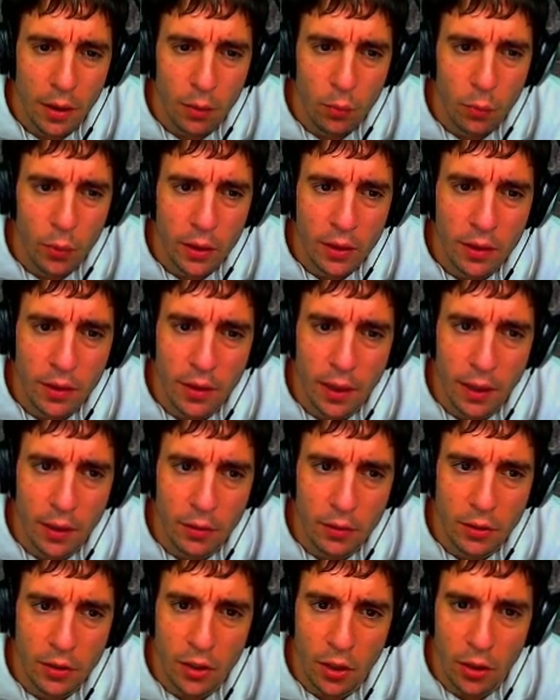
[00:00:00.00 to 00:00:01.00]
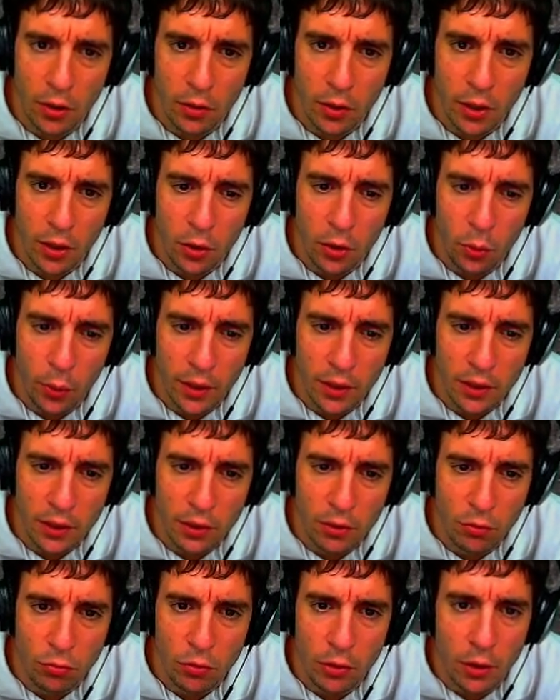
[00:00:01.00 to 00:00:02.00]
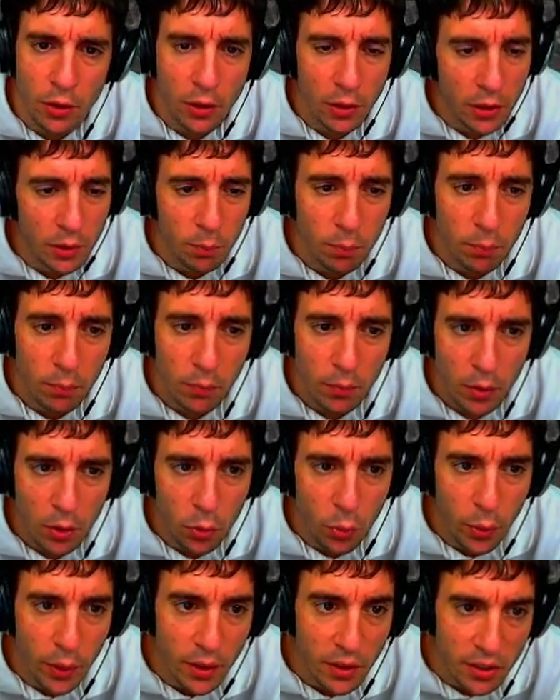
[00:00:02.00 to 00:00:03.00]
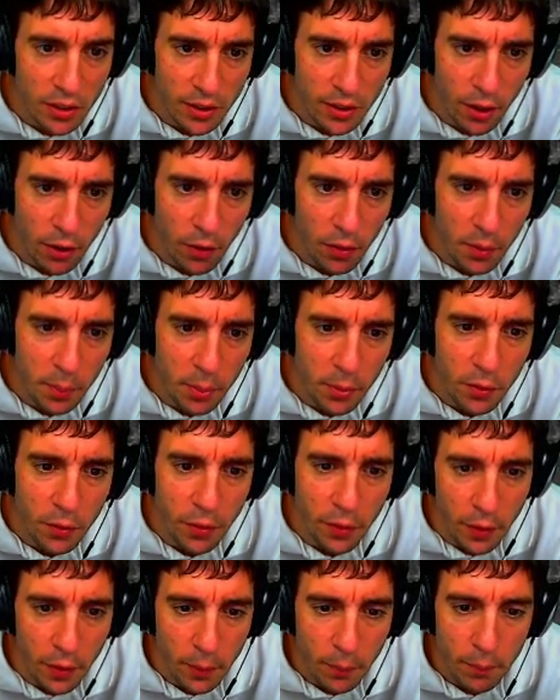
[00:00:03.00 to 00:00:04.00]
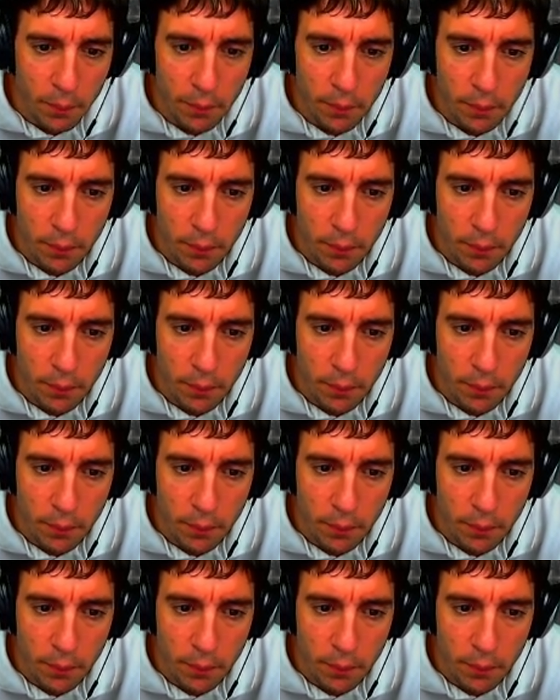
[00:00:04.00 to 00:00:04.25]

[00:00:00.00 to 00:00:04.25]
And we're down to only queens and rooks. Queen's still on the board, though.